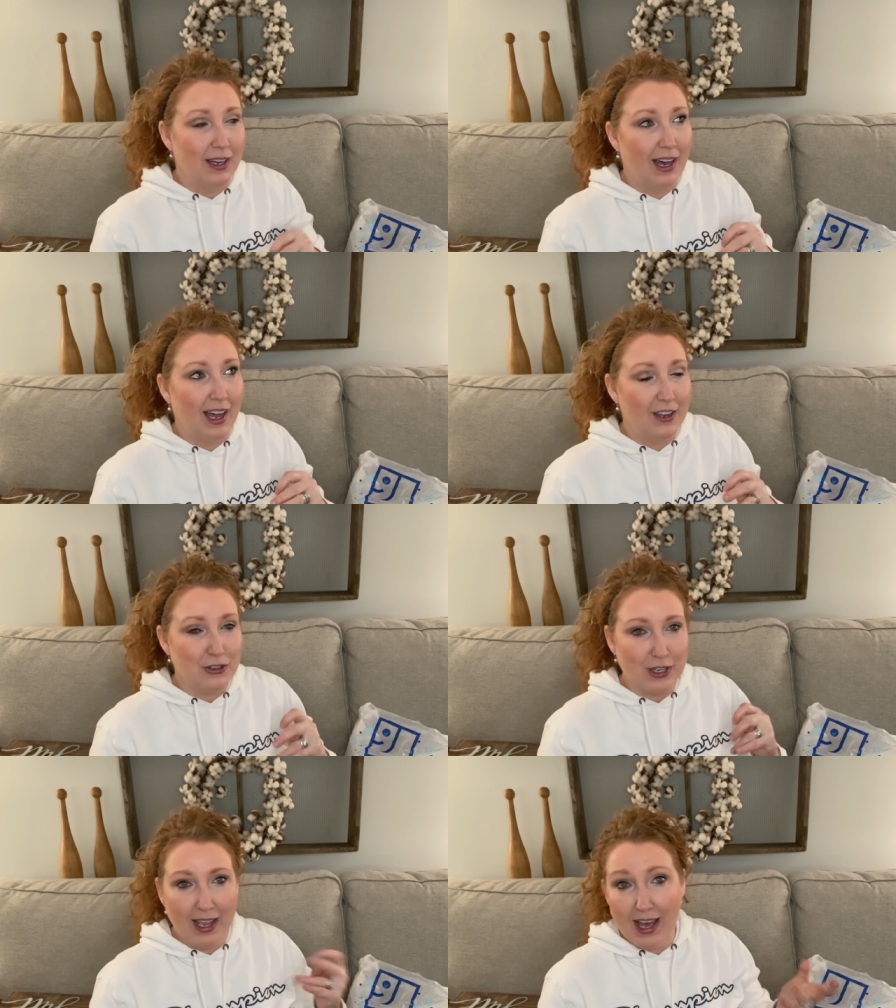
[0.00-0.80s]
I
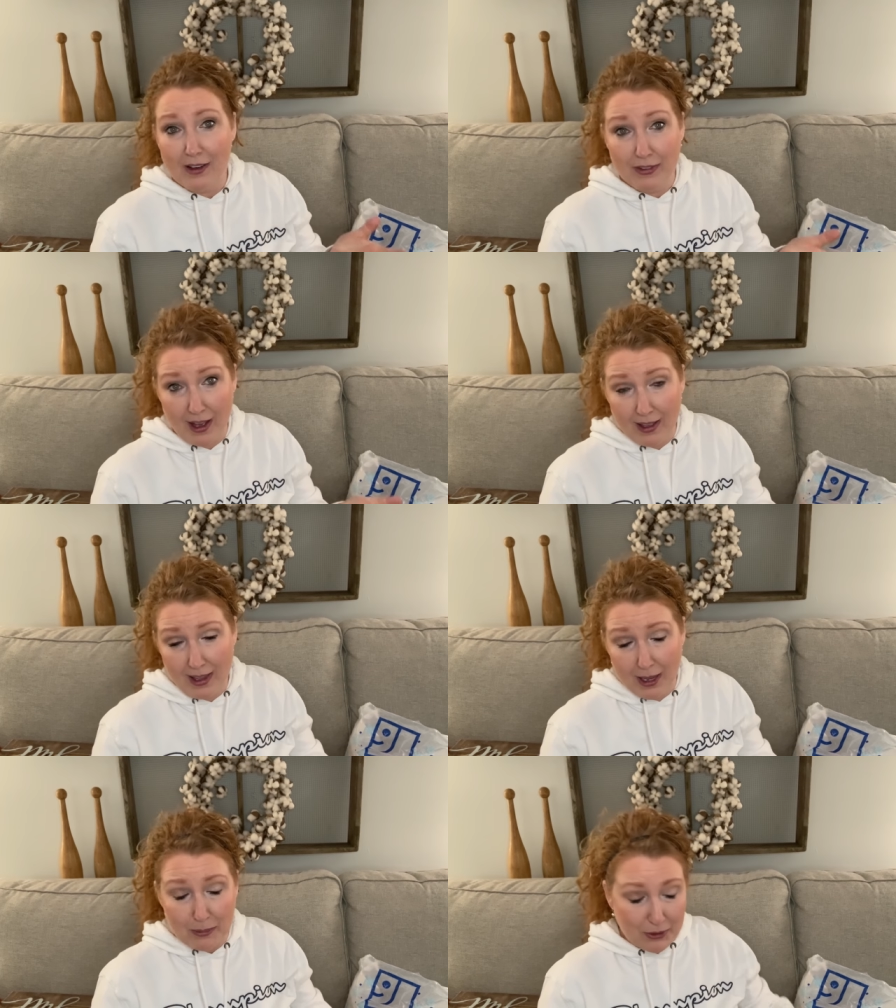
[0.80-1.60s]
usually have
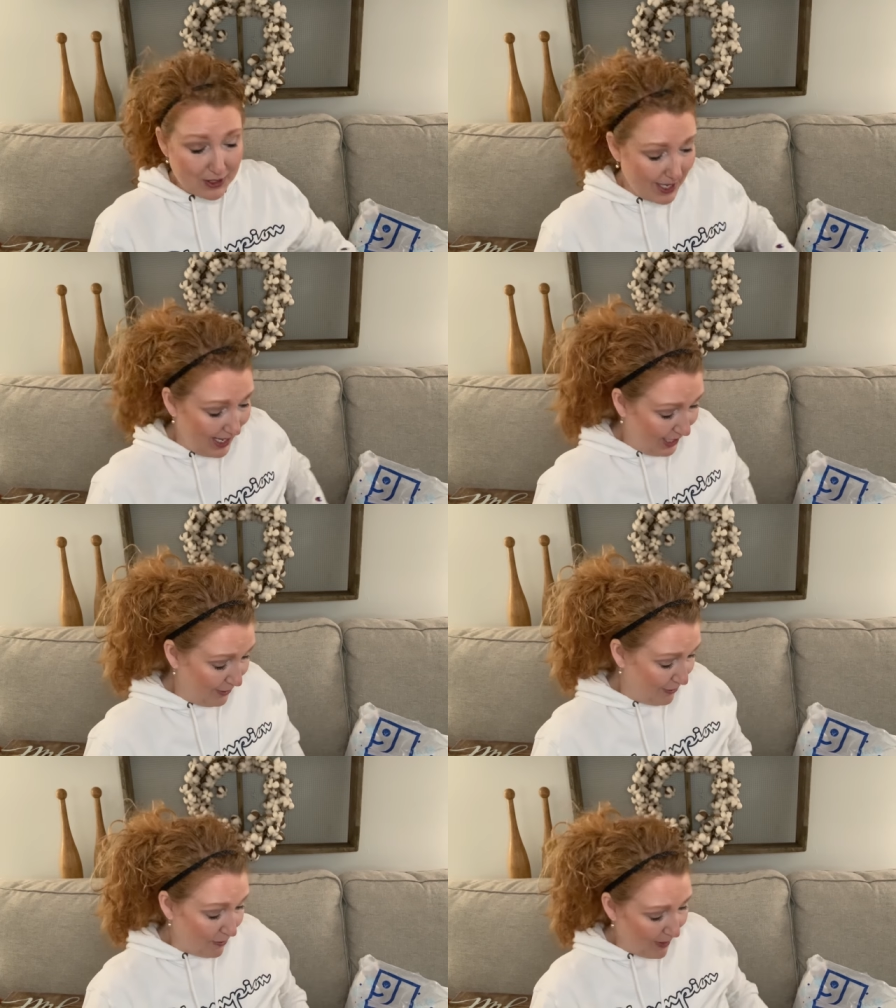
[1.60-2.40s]
aprons
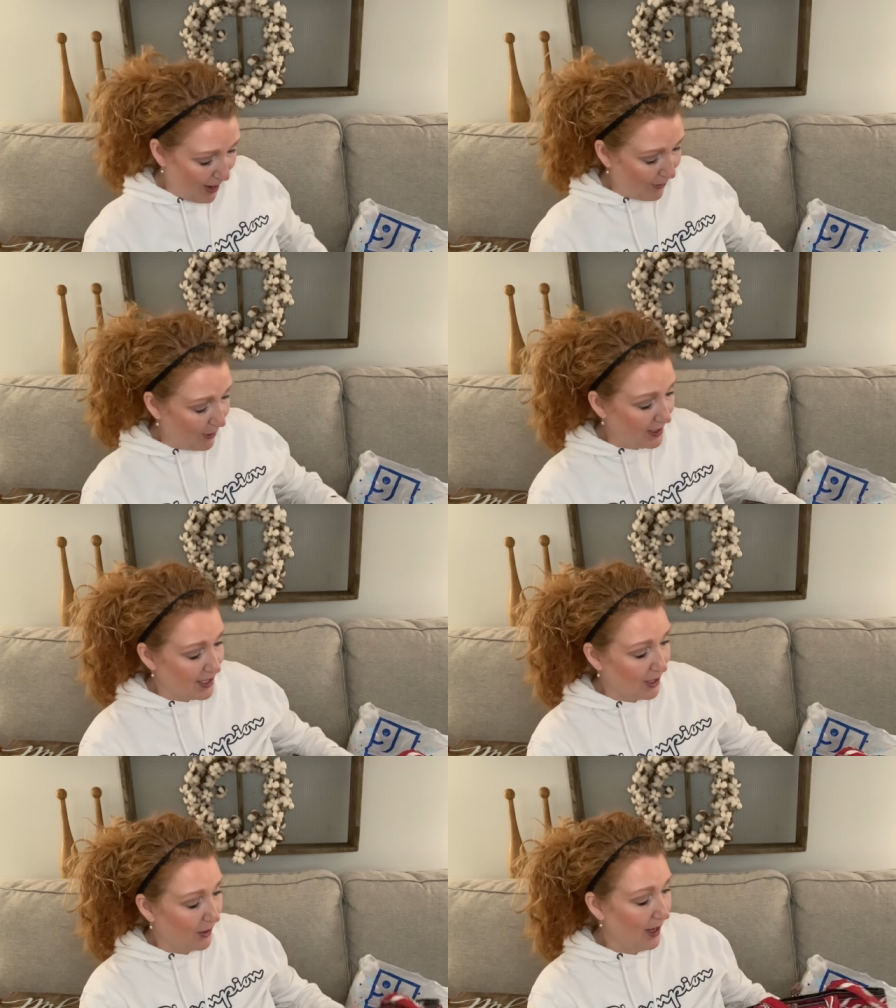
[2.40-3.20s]
hanging from that one.
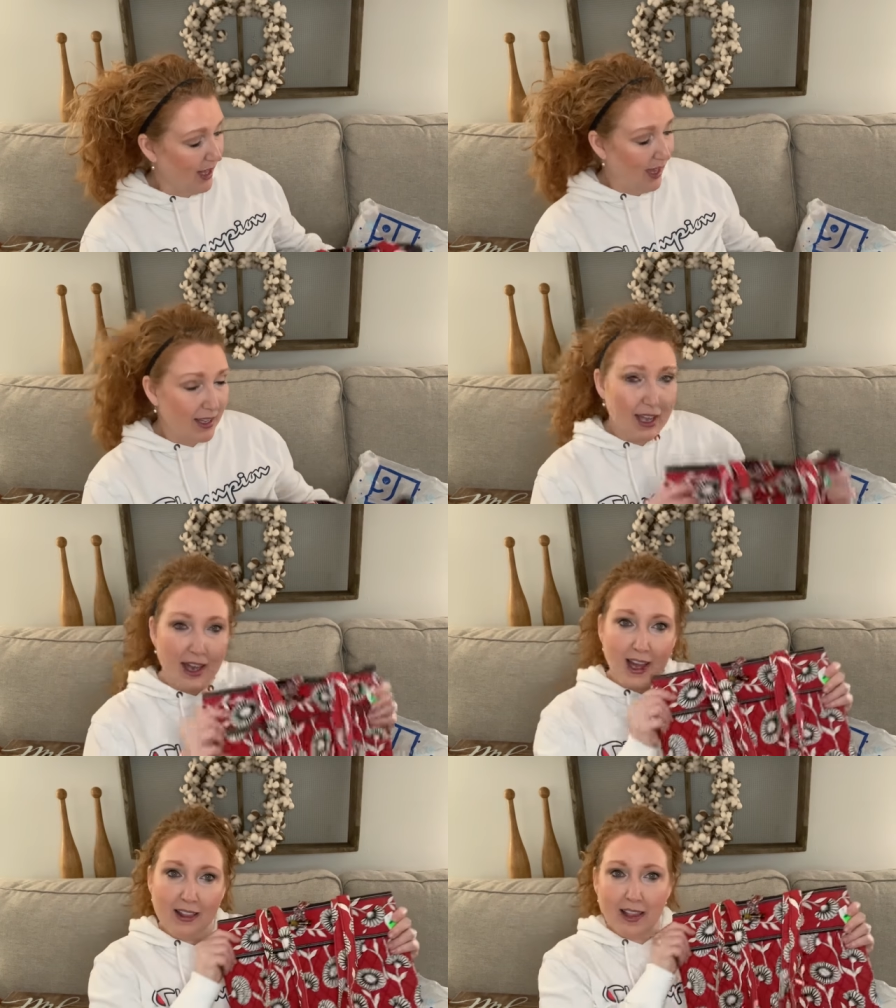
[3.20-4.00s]
So
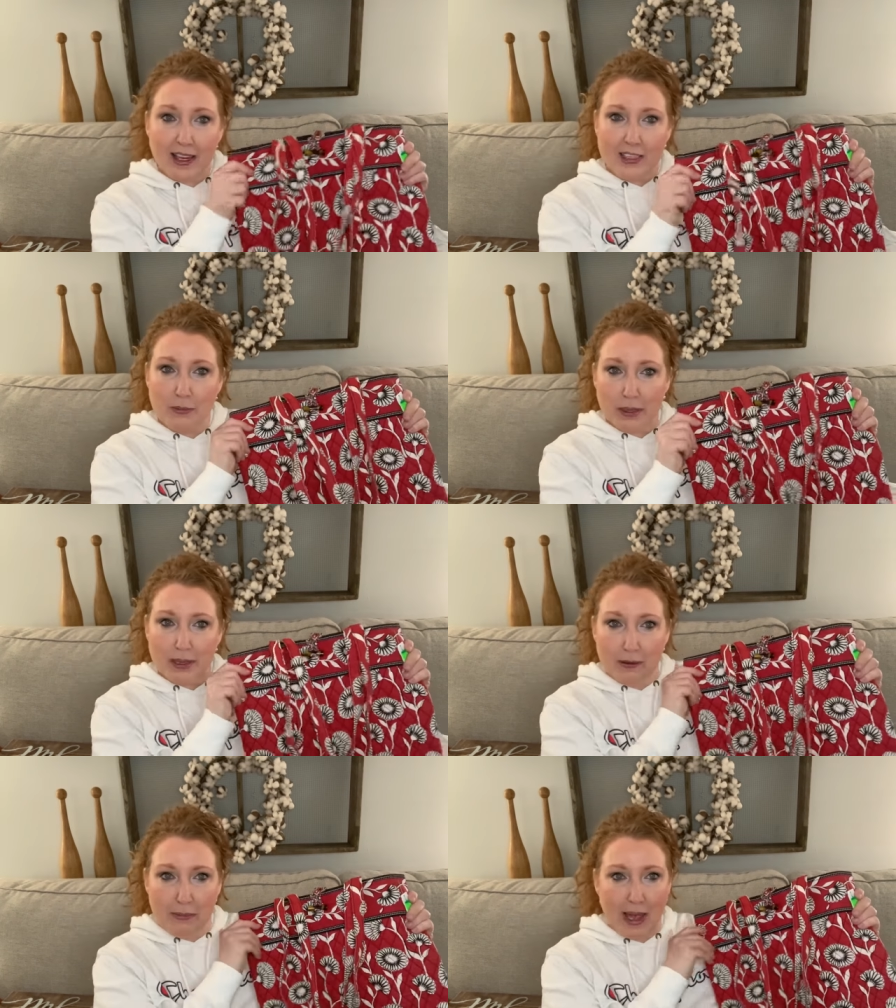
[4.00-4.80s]
yeah, I like to
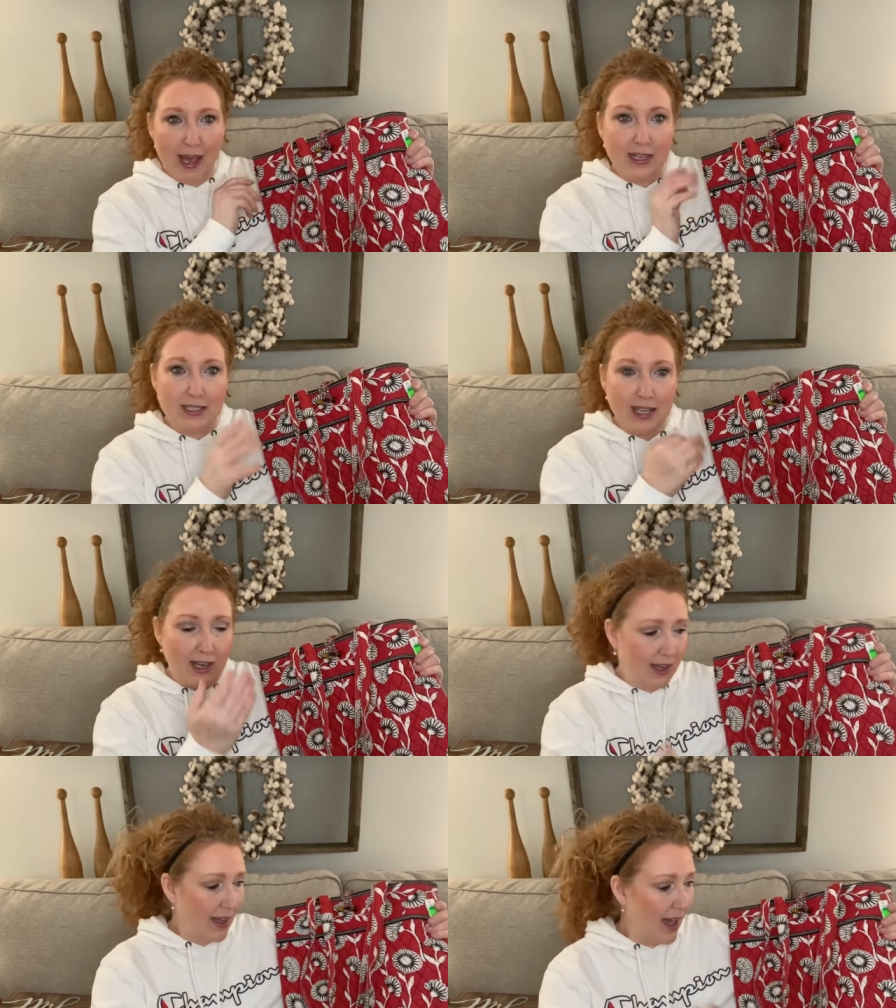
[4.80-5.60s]
pick up bags
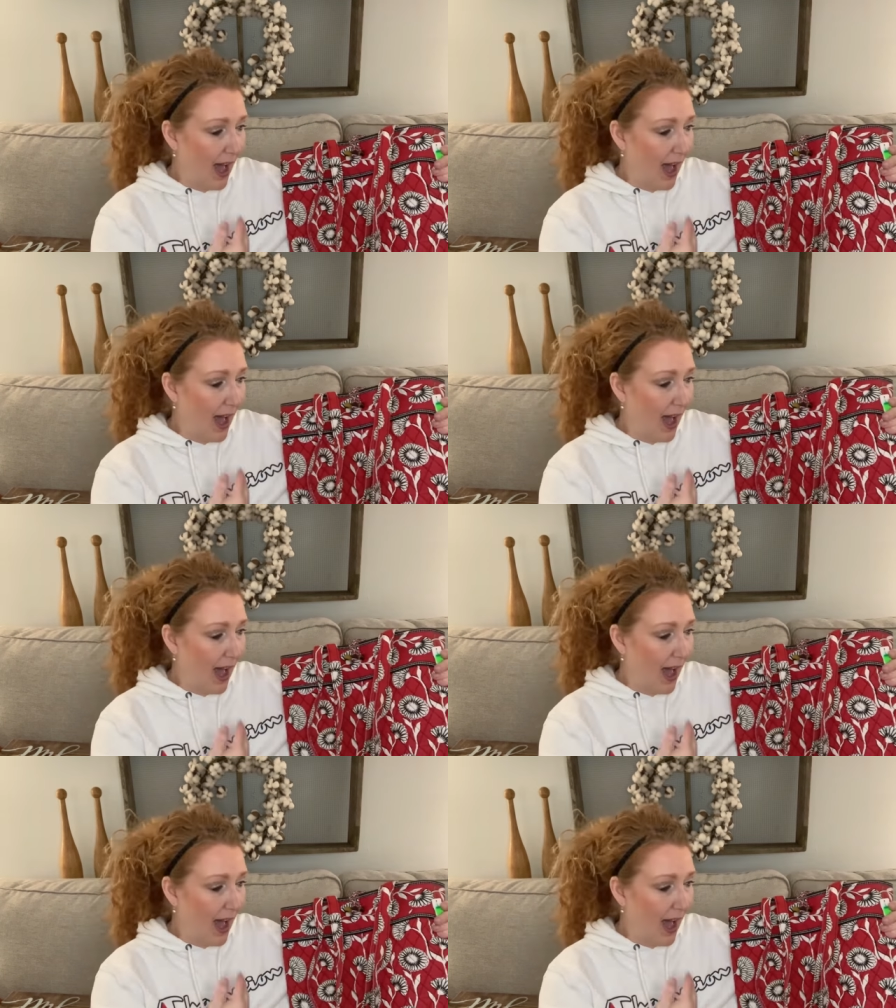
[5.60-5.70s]
that